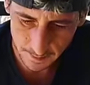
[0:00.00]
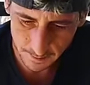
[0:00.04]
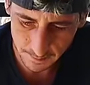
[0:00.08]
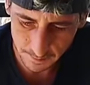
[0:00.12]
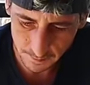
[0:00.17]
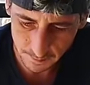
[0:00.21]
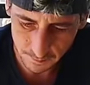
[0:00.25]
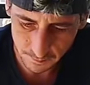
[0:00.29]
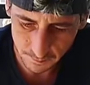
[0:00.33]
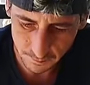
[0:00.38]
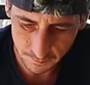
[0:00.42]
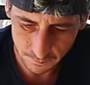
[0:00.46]

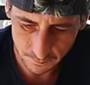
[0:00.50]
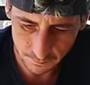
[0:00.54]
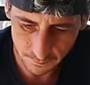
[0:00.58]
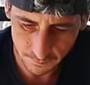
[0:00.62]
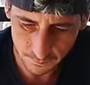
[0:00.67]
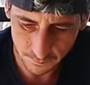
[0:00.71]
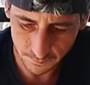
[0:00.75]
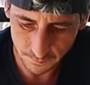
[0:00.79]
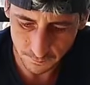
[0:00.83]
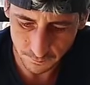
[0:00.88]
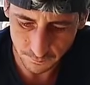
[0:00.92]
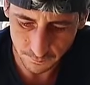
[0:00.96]

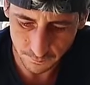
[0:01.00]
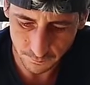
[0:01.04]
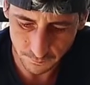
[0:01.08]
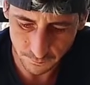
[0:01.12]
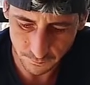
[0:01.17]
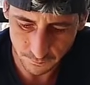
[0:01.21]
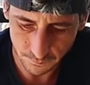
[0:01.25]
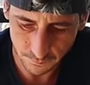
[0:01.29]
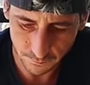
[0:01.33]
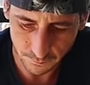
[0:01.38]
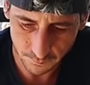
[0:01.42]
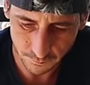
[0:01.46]

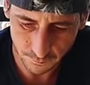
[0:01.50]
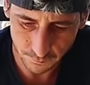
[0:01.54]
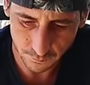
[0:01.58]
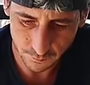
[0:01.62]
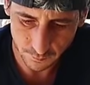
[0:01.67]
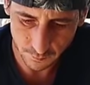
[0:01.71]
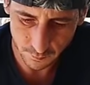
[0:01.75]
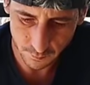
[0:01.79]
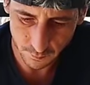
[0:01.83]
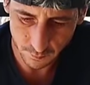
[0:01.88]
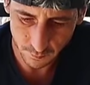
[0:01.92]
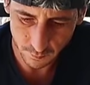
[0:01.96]

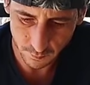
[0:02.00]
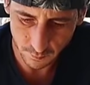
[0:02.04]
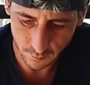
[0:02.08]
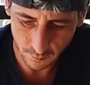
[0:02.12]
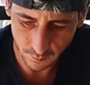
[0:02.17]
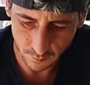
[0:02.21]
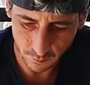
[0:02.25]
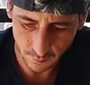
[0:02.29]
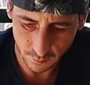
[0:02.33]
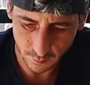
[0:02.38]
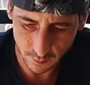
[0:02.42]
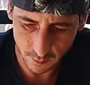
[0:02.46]

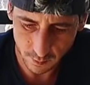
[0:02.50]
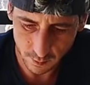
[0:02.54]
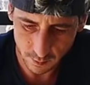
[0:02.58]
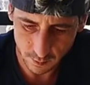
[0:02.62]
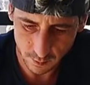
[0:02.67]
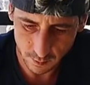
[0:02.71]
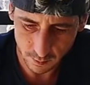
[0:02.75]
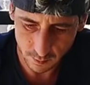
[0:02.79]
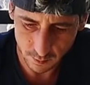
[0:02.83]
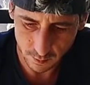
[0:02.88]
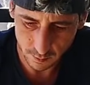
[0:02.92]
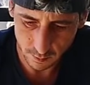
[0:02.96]

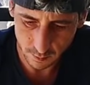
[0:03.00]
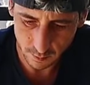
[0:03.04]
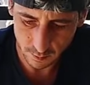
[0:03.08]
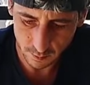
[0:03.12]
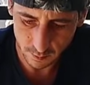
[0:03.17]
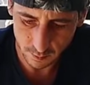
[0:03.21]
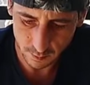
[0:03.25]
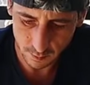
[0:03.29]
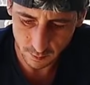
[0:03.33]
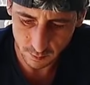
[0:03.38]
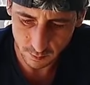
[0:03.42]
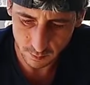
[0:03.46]

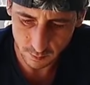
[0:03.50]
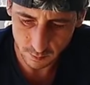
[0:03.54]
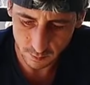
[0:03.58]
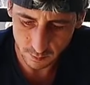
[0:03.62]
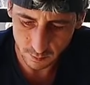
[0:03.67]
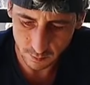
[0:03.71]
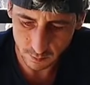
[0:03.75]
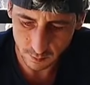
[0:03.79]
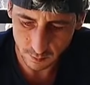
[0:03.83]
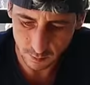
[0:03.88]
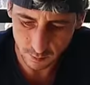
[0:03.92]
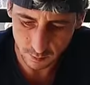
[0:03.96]

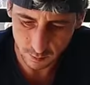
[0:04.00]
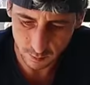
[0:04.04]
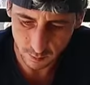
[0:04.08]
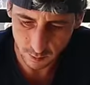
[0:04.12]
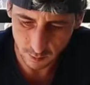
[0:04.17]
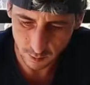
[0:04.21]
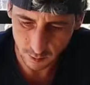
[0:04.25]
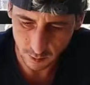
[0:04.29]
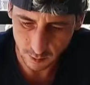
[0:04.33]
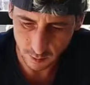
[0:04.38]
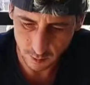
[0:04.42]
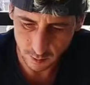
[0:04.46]

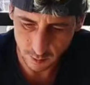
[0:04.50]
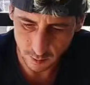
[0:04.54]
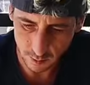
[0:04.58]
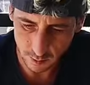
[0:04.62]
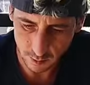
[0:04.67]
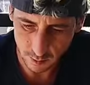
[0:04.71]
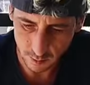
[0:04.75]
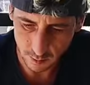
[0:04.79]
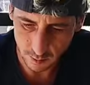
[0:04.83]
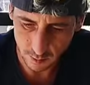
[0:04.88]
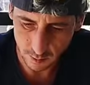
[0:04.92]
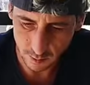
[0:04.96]

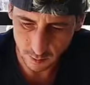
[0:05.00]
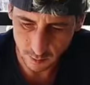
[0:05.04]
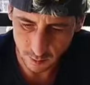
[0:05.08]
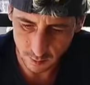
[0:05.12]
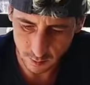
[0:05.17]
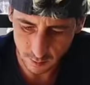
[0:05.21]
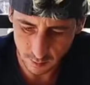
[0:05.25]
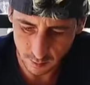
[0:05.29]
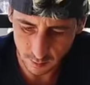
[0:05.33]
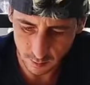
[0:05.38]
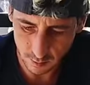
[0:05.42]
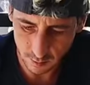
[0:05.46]

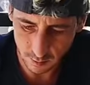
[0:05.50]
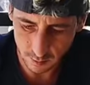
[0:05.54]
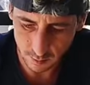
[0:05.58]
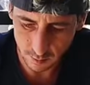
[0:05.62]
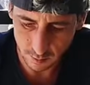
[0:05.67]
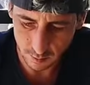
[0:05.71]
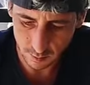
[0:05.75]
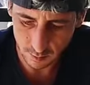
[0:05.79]
Nothing is said.